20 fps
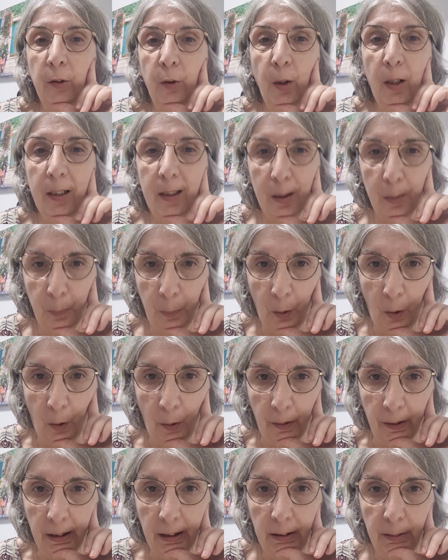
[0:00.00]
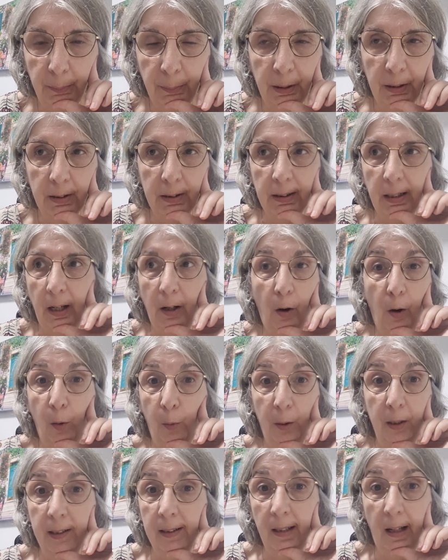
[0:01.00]
to explore it because I
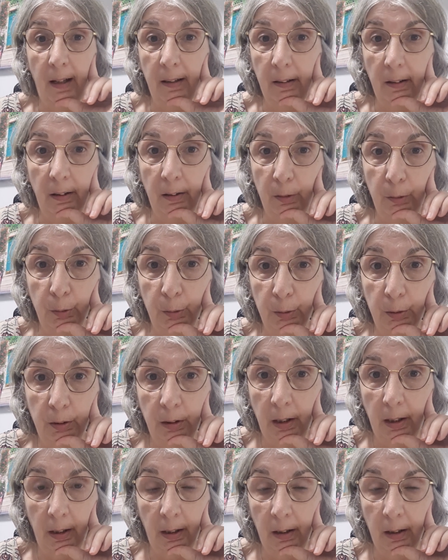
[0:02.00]
always like a good